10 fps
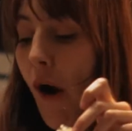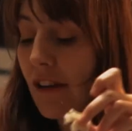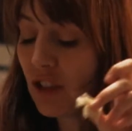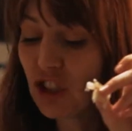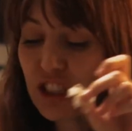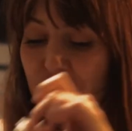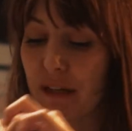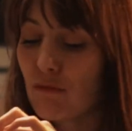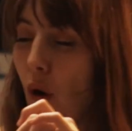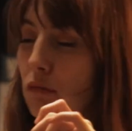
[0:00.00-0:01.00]
And she's gonna
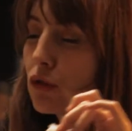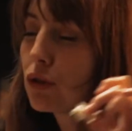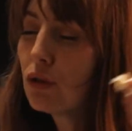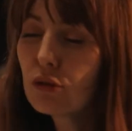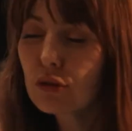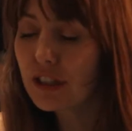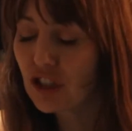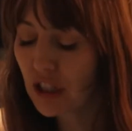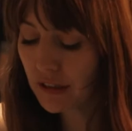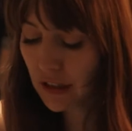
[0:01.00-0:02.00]
get totally
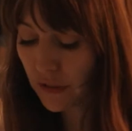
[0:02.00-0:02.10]
jealous